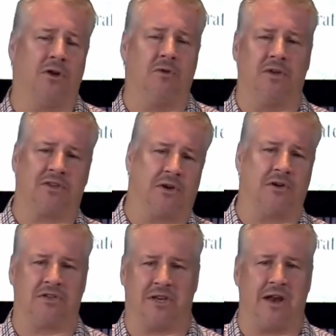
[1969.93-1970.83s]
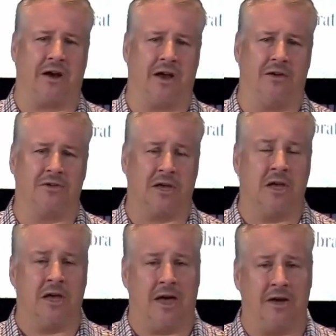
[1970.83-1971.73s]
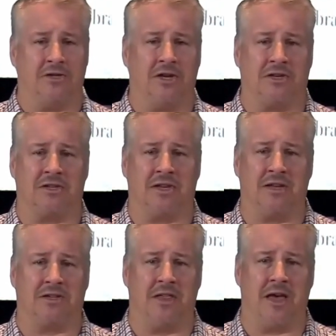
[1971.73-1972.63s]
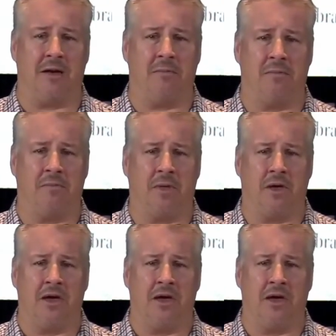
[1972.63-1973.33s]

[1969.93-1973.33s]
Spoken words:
do in certain scenarios. And Jesus says to them,